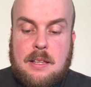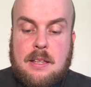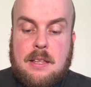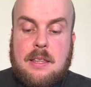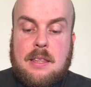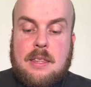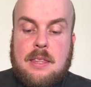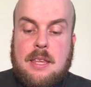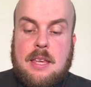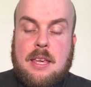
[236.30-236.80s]

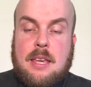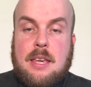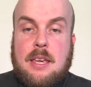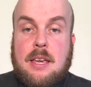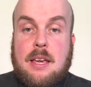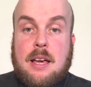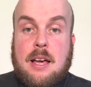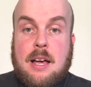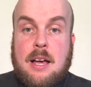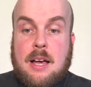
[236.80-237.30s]

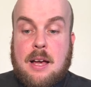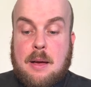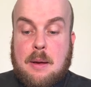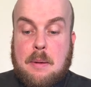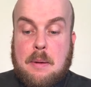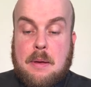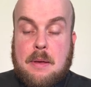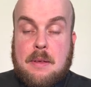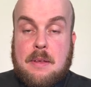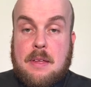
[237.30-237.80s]
the
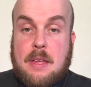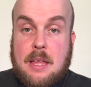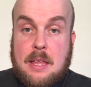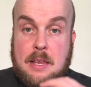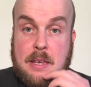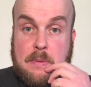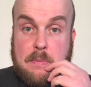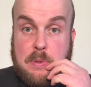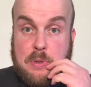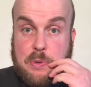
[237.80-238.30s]

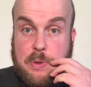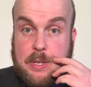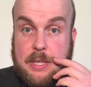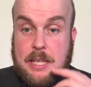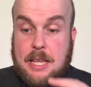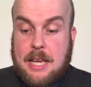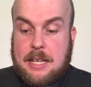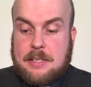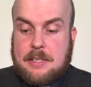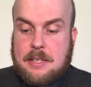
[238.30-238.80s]

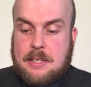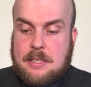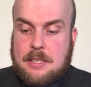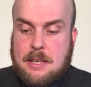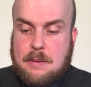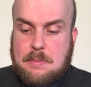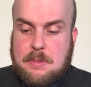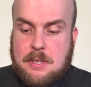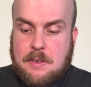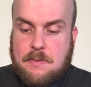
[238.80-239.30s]

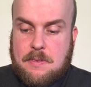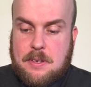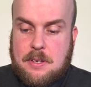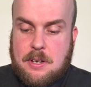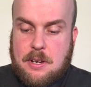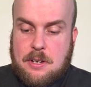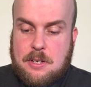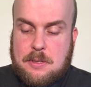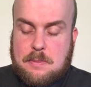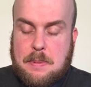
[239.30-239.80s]
x-intercepts. If you
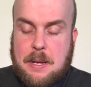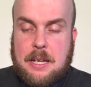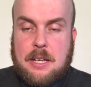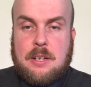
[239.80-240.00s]
notice back